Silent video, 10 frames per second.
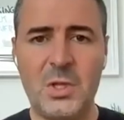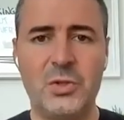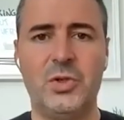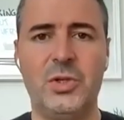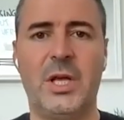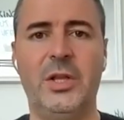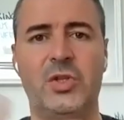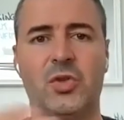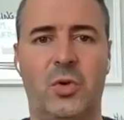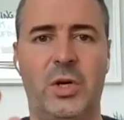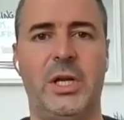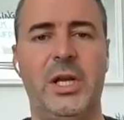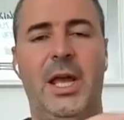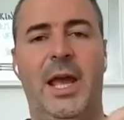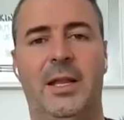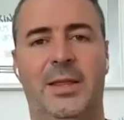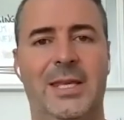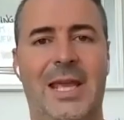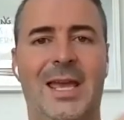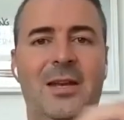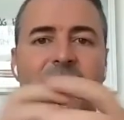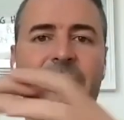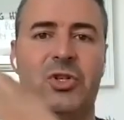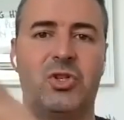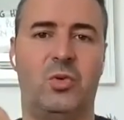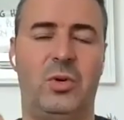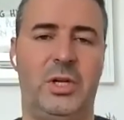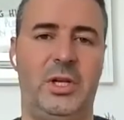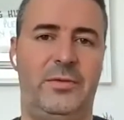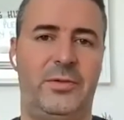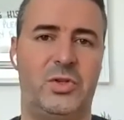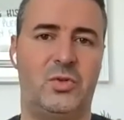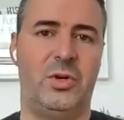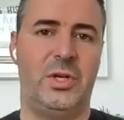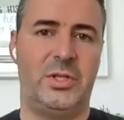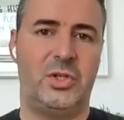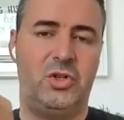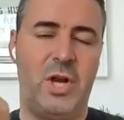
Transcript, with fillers: So you tell a story, and at the end of the story, if the story is a